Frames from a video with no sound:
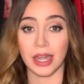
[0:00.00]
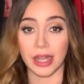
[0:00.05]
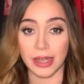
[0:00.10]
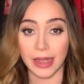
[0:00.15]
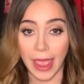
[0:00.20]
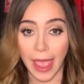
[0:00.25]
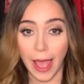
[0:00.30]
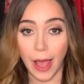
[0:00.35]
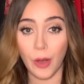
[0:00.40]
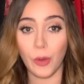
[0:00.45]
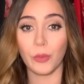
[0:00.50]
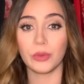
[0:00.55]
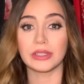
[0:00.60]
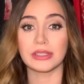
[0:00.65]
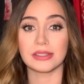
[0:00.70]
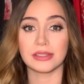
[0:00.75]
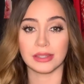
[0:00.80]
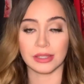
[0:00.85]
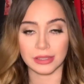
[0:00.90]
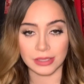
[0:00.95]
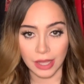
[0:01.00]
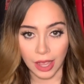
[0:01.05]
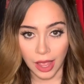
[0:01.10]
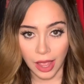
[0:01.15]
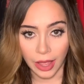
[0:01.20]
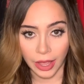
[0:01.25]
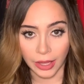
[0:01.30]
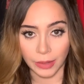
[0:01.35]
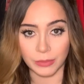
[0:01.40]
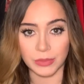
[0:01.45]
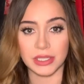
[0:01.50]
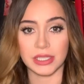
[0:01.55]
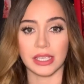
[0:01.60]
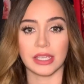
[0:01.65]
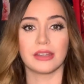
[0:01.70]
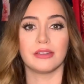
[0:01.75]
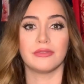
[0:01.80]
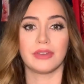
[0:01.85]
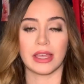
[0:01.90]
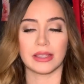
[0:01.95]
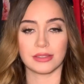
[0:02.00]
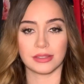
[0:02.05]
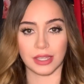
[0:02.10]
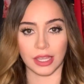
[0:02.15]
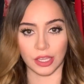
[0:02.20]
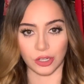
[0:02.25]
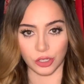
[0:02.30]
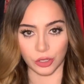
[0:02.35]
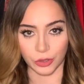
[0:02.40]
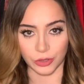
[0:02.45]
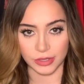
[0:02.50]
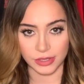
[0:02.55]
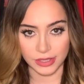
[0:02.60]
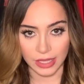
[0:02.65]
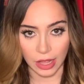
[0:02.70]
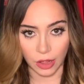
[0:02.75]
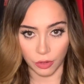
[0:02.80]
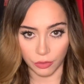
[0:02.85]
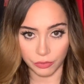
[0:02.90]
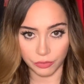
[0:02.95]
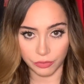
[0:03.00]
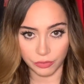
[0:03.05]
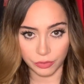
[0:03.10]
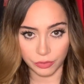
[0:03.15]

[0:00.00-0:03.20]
Now is the time to invest in yourself.